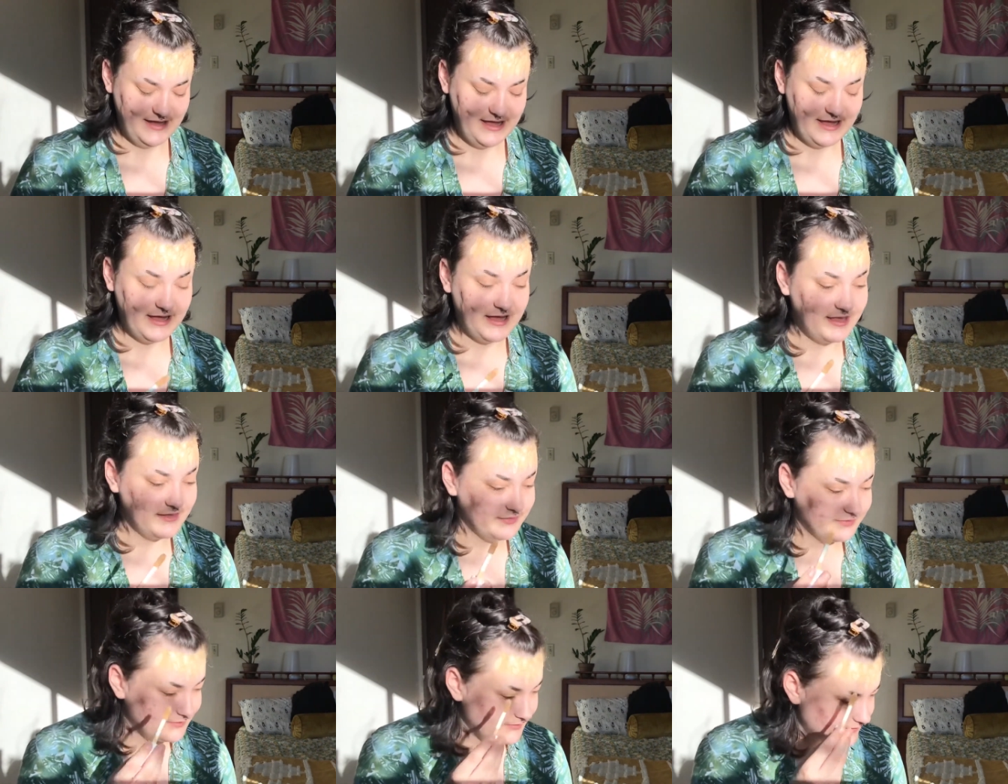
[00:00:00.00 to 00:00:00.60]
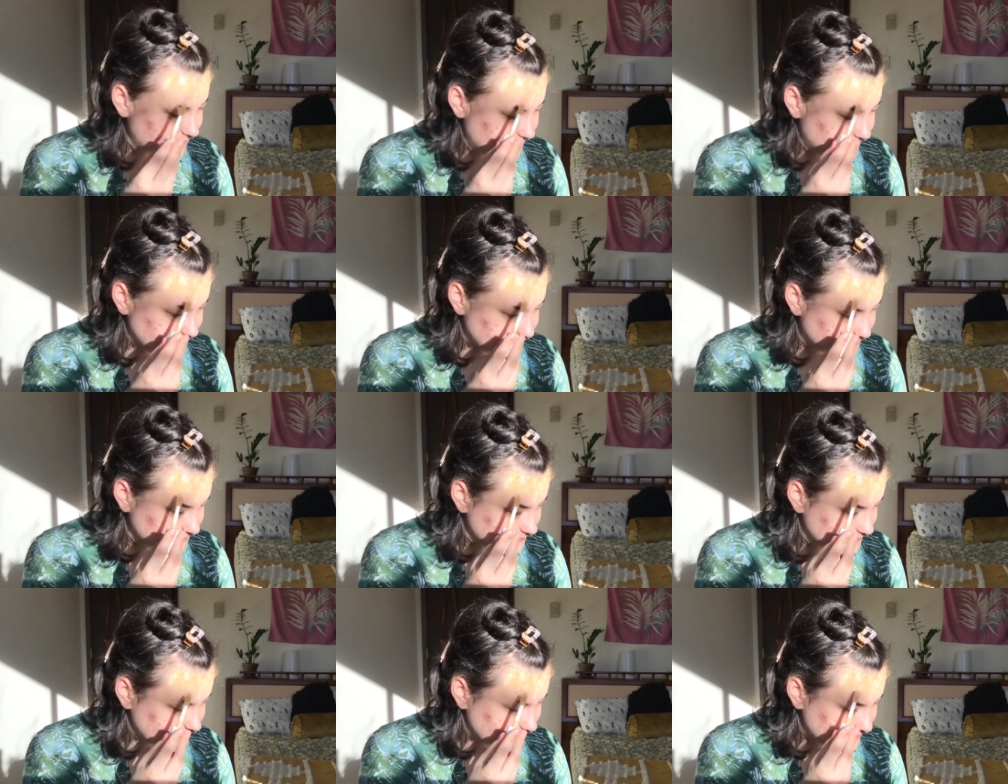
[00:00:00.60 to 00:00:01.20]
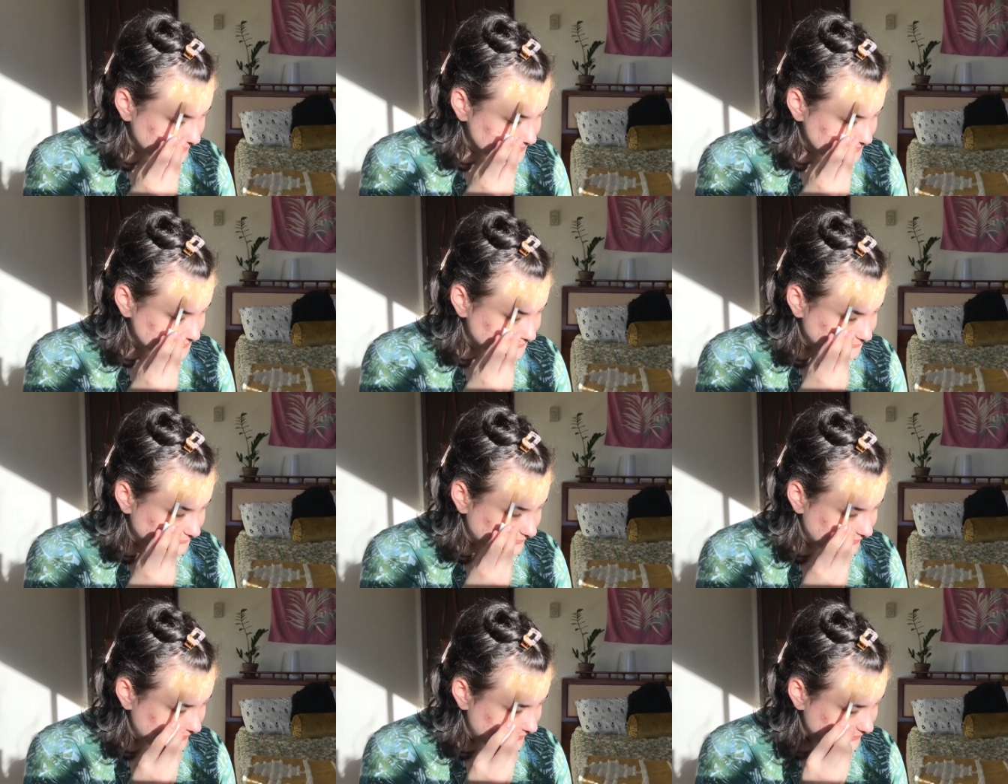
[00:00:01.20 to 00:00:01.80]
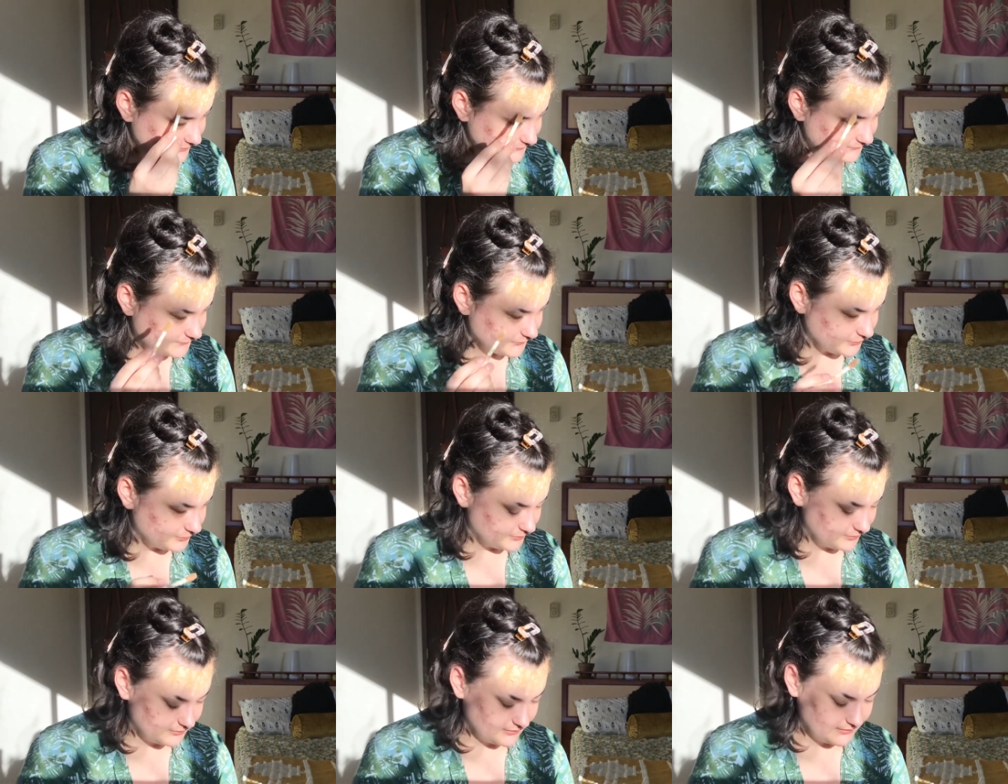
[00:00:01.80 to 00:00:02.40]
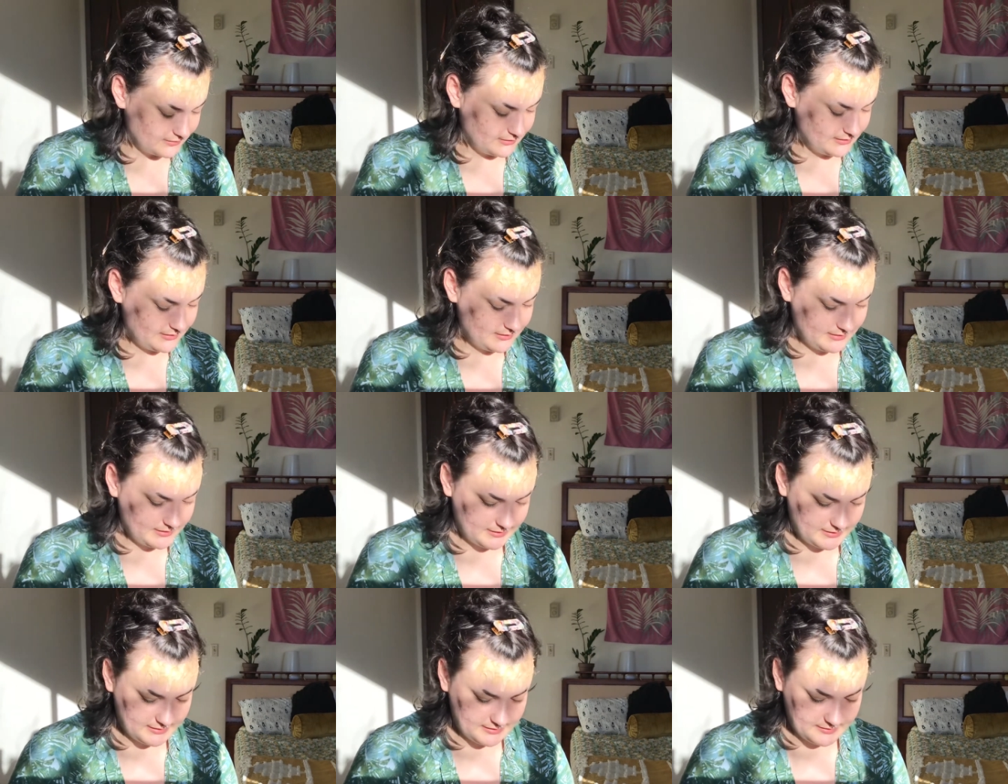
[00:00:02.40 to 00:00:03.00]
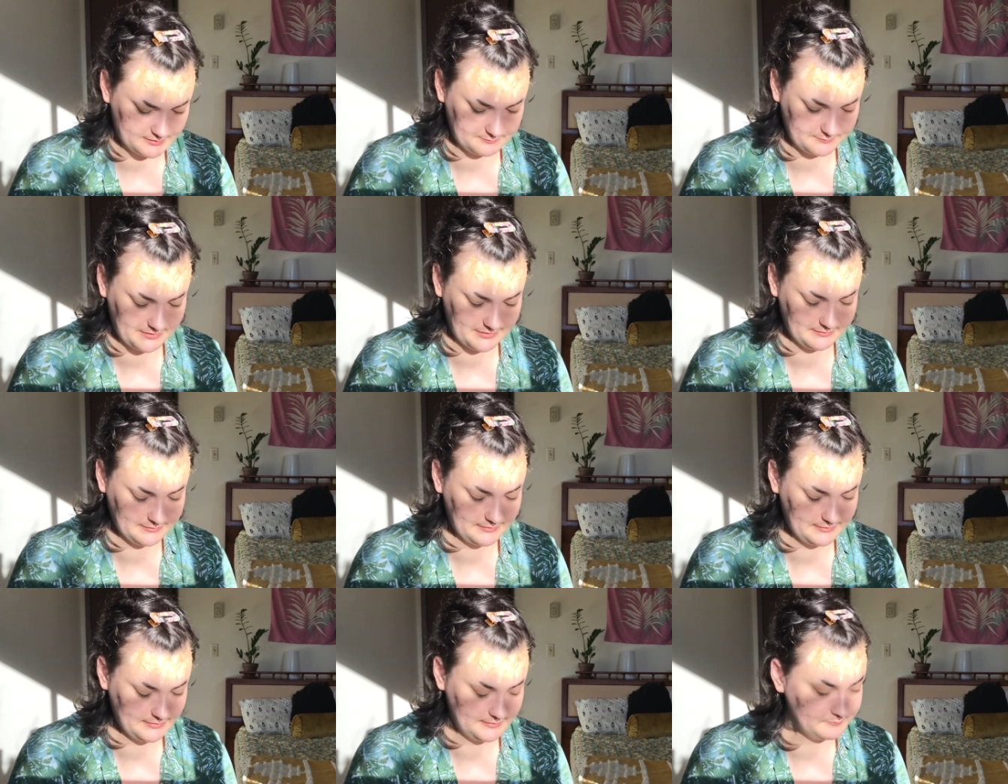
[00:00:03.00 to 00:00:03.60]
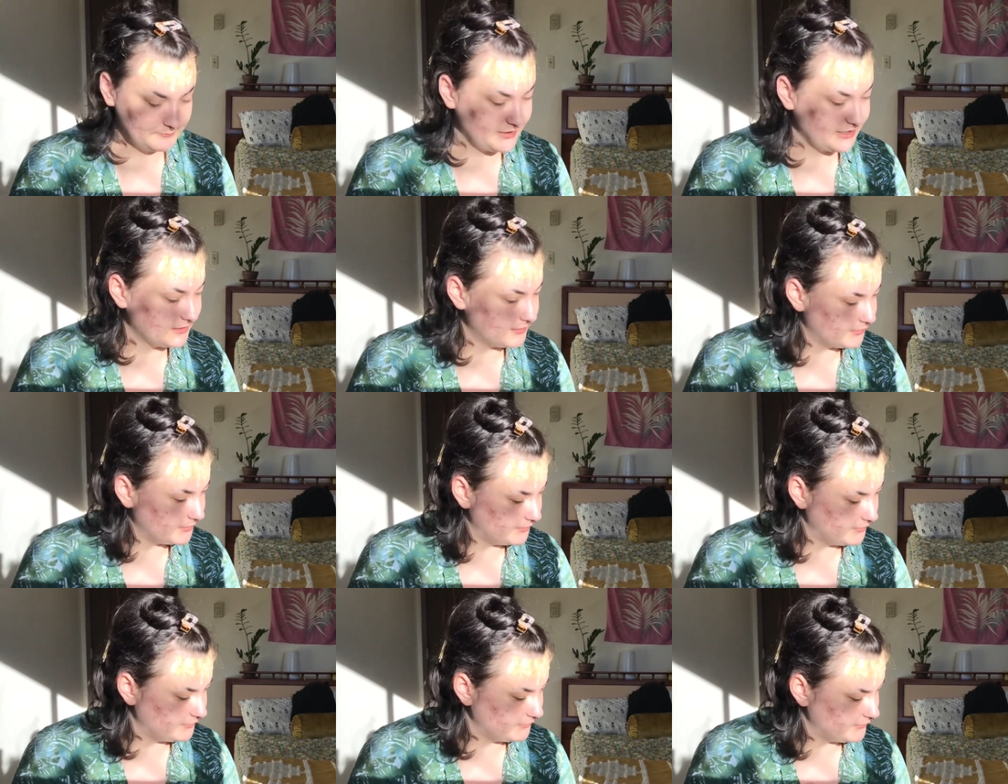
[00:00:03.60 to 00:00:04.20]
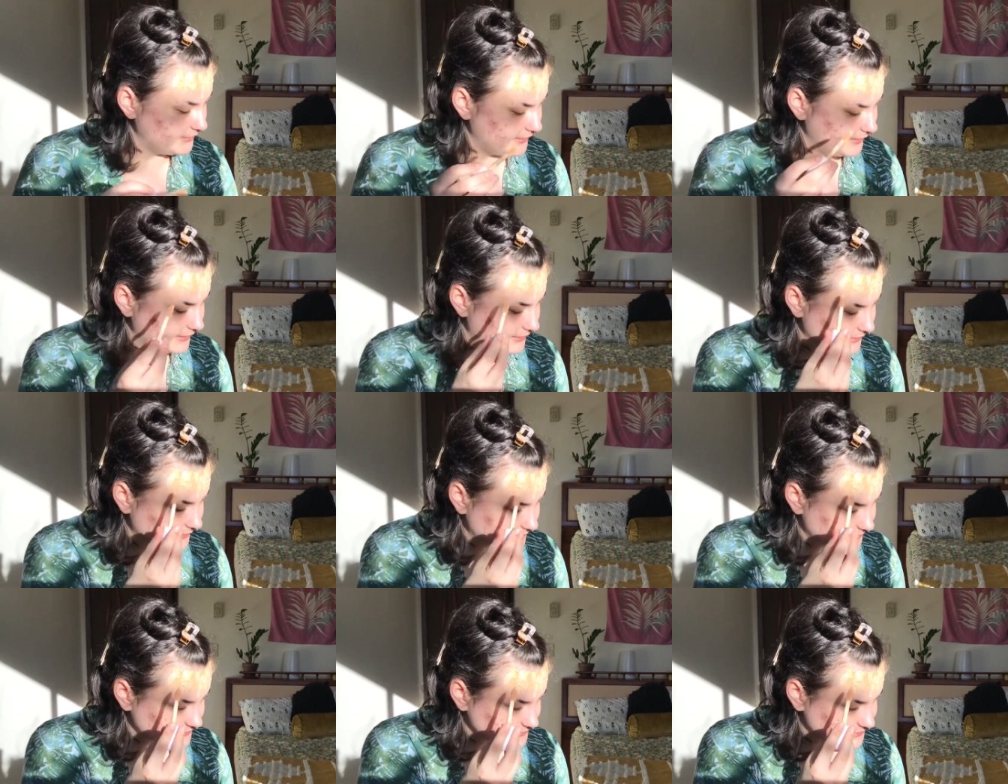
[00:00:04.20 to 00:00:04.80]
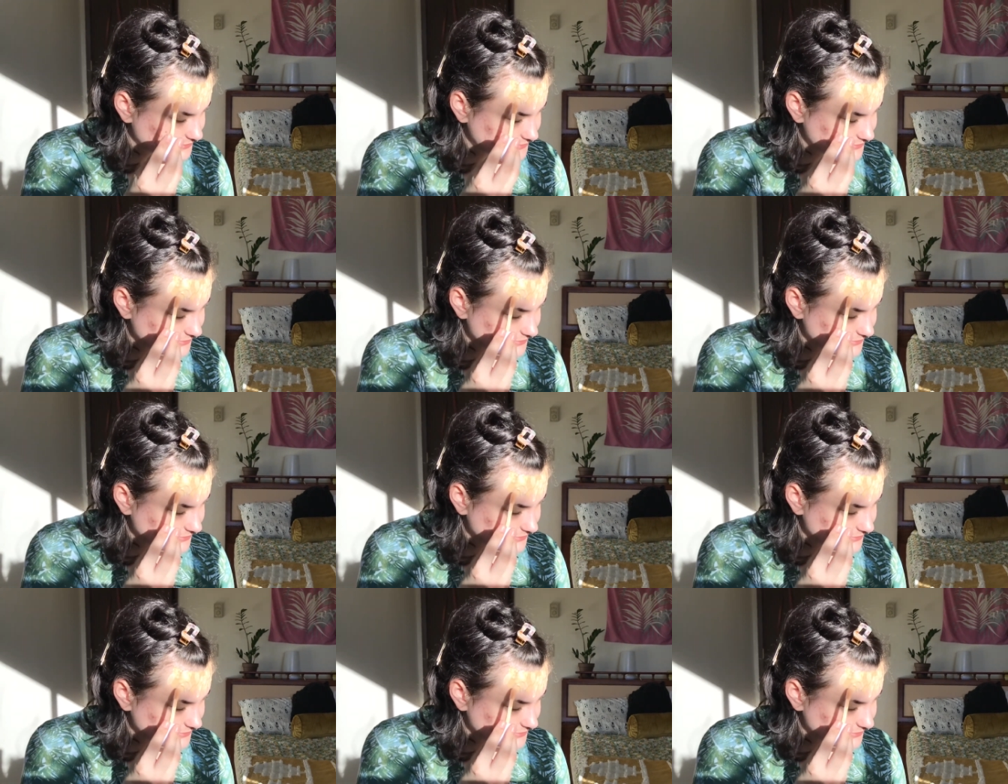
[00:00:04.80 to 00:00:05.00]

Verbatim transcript: And then a nice red for um, Mako and